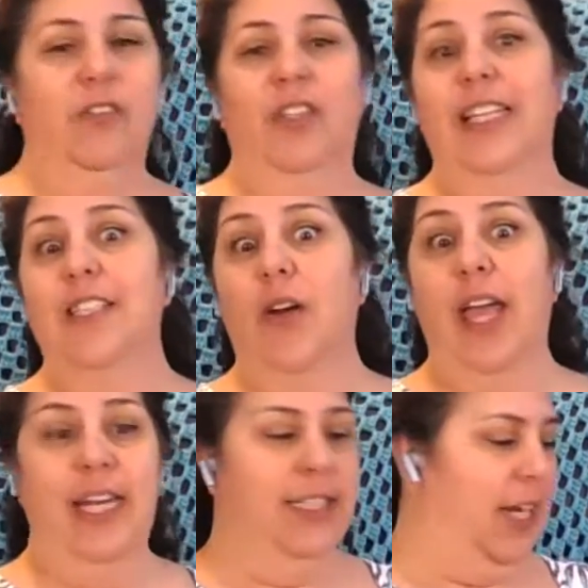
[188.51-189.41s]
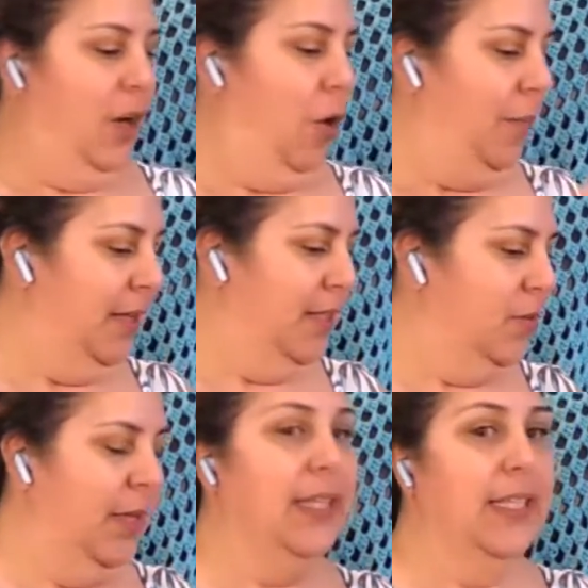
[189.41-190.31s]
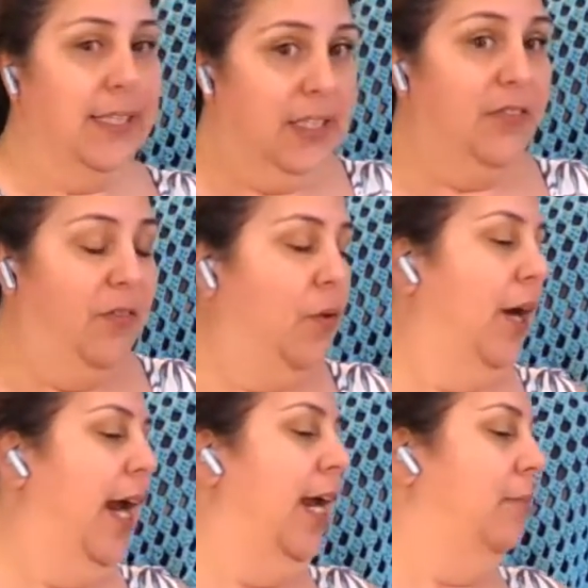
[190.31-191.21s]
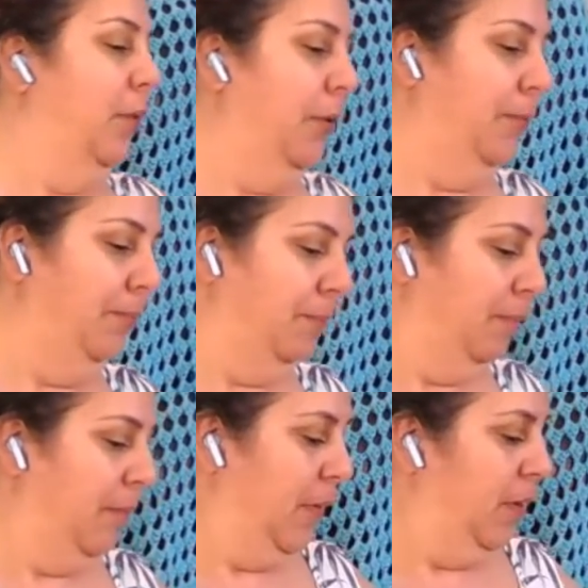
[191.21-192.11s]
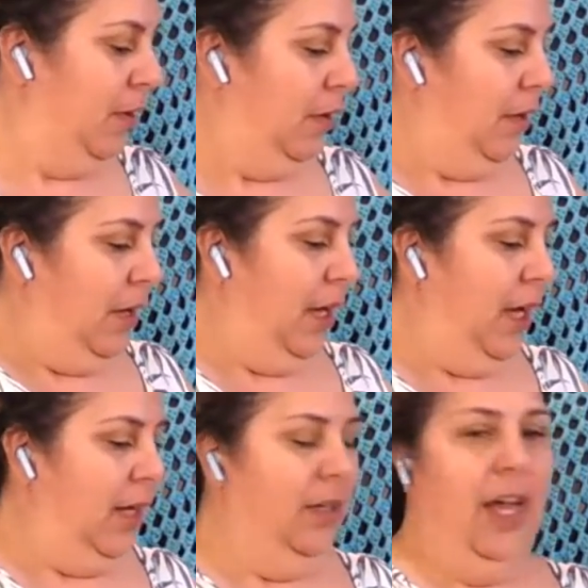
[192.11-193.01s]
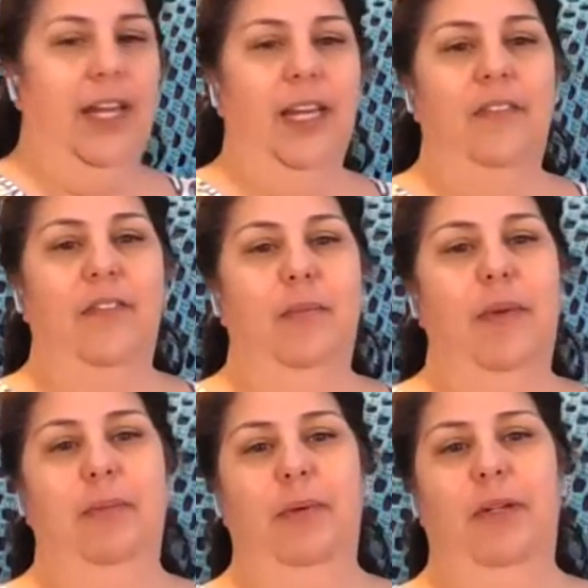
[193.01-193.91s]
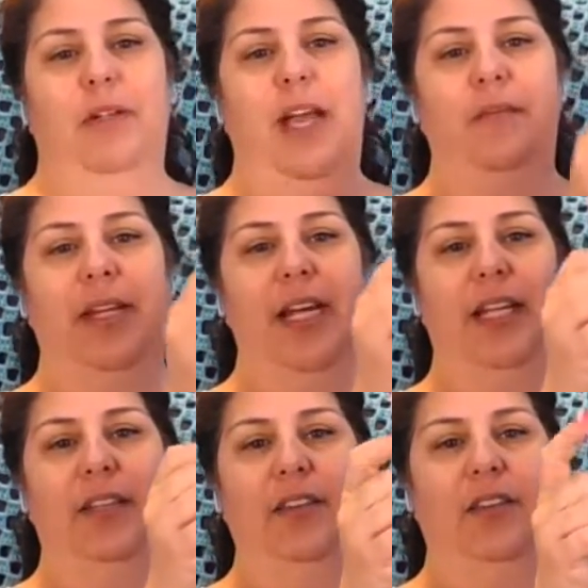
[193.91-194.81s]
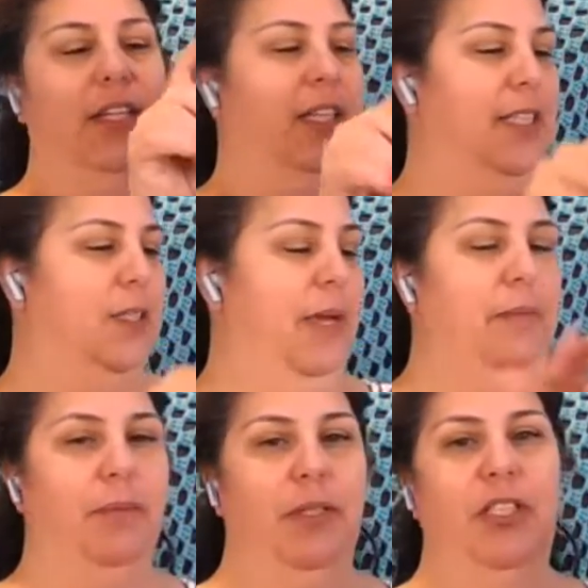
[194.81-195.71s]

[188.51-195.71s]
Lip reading: So let's go ahead and open this one. This is for April. And I love the paper. I mean, I look at this paper.